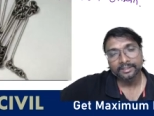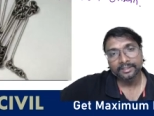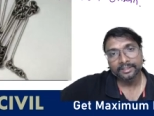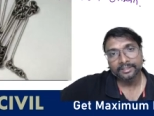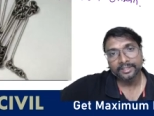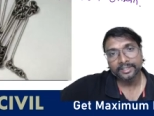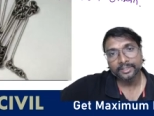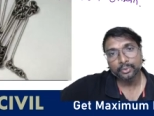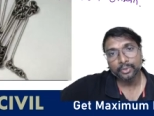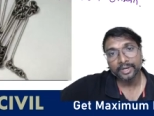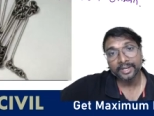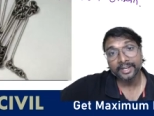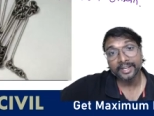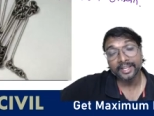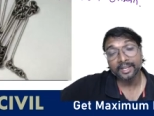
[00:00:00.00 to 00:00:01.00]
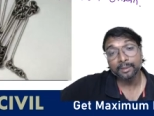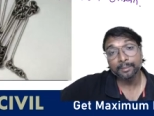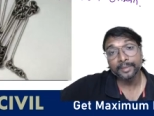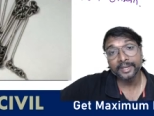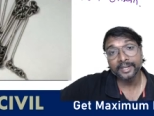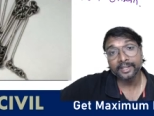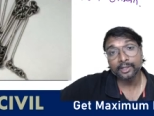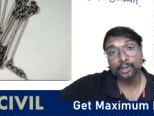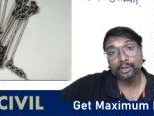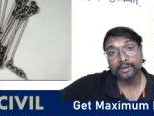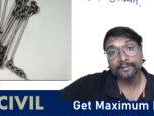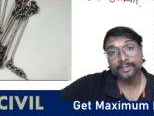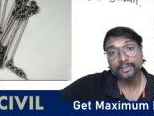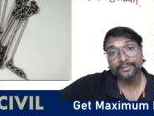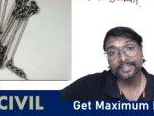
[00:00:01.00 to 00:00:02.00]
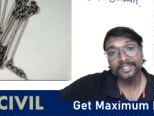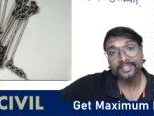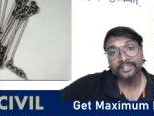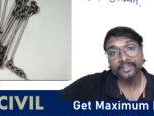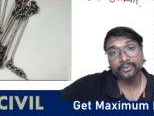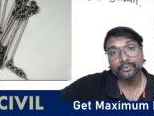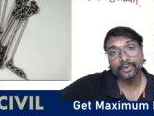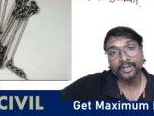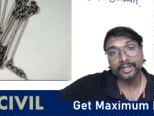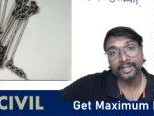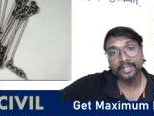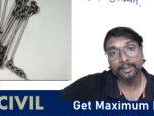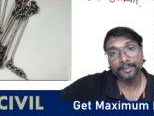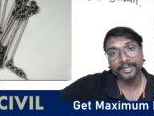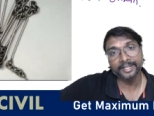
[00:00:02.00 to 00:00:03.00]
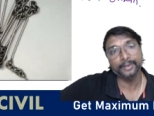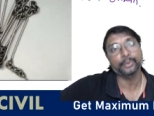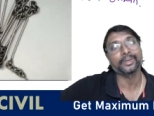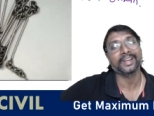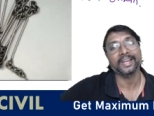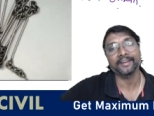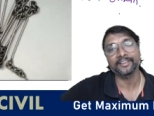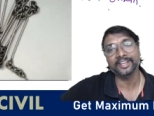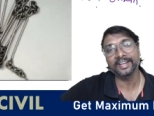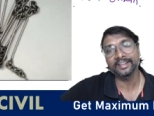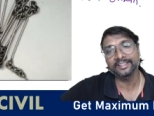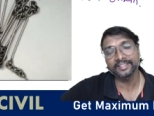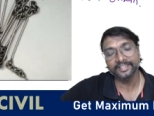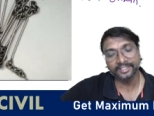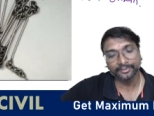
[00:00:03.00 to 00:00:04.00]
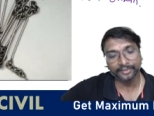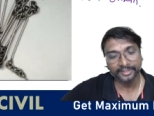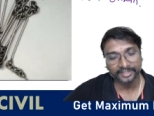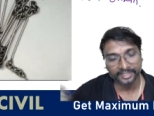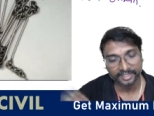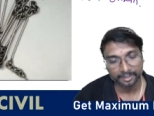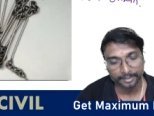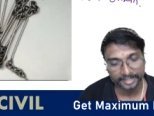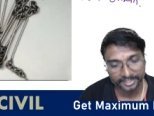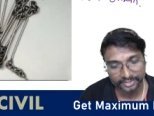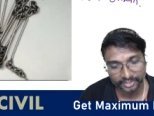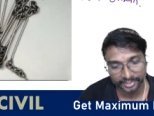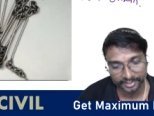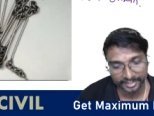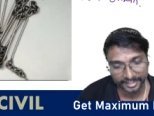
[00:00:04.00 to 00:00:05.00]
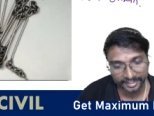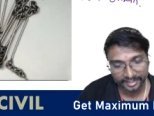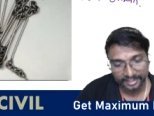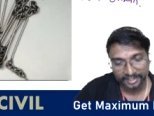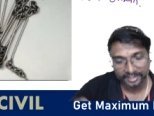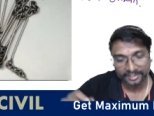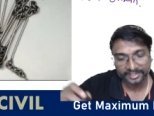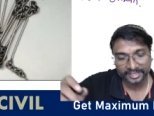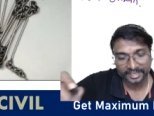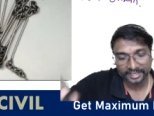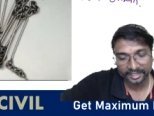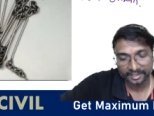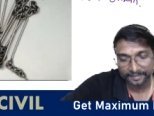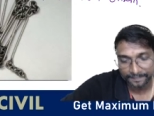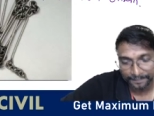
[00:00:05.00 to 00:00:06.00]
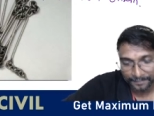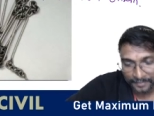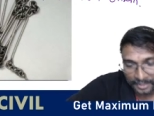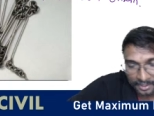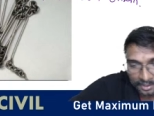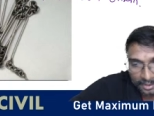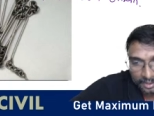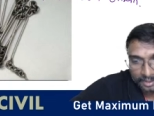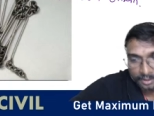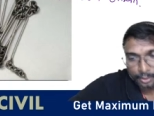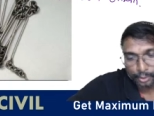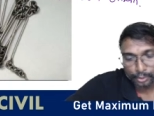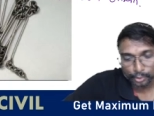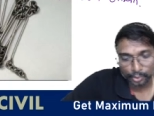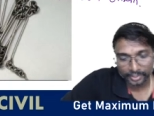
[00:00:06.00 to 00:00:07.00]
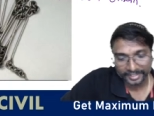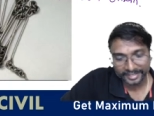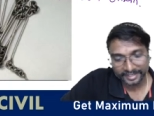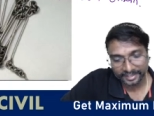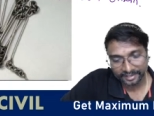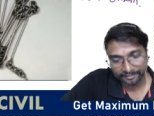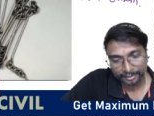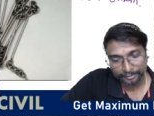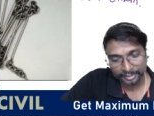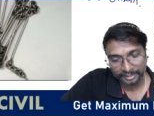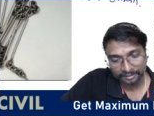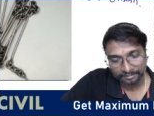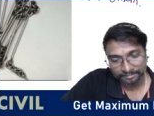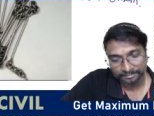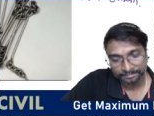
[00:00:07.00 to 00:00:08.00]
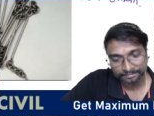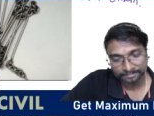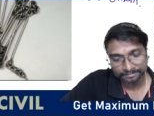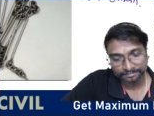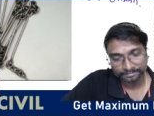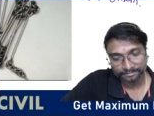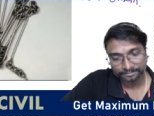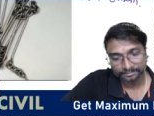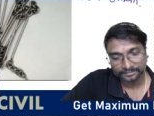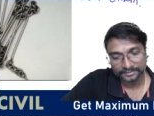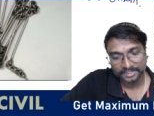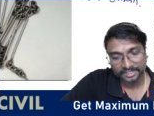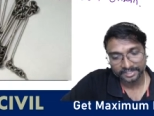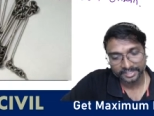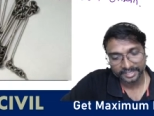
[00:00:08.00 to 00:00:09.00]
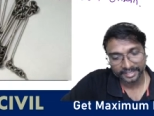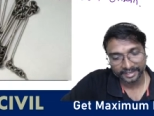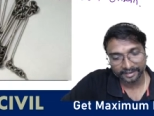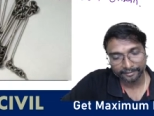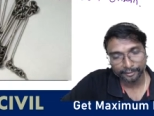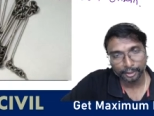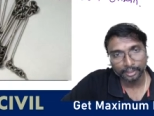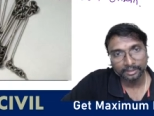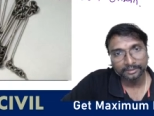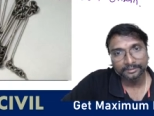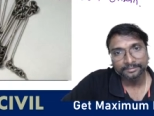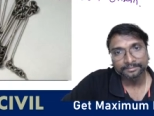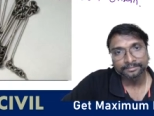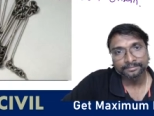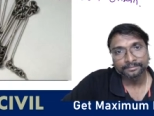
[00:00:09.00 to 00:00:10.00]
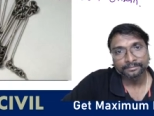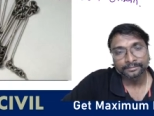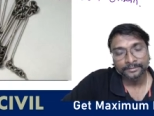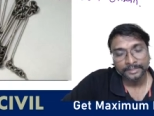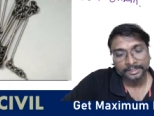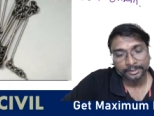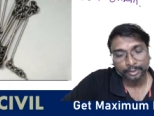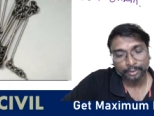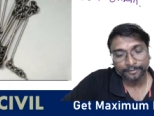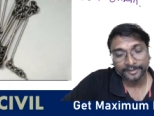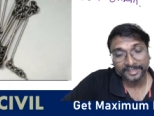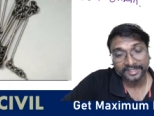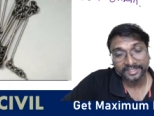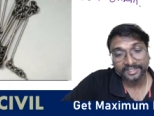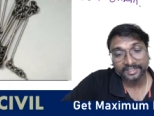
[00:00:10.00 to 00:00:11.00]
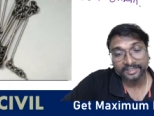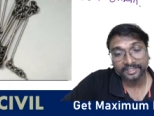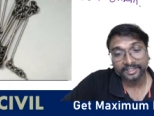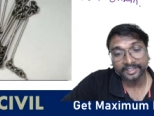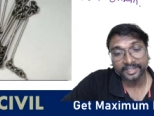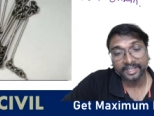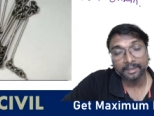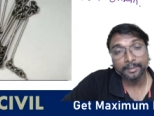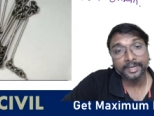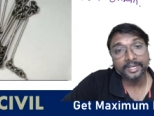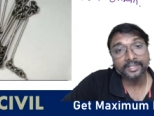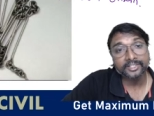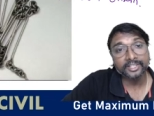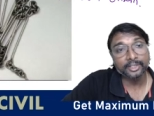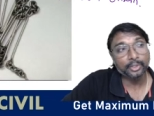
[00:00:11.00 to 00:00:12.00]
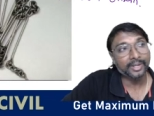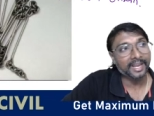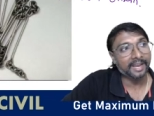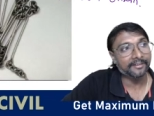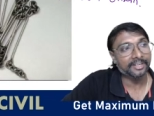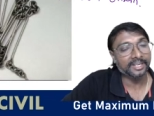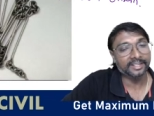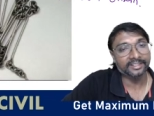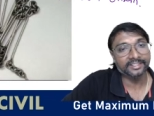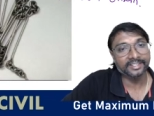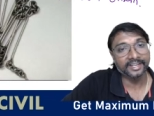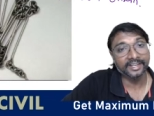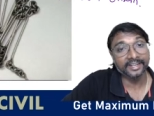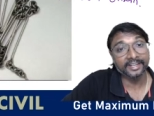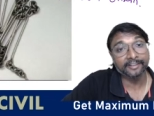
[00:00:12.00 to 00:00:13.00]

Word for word: This is your 10 meter or which one? This is 20 meter you are having, right? This is for 30 meter chain, right? Is that clear? Could you not hear everyone? Is that clear of you? So for this 30 meter chain you are having like this, right?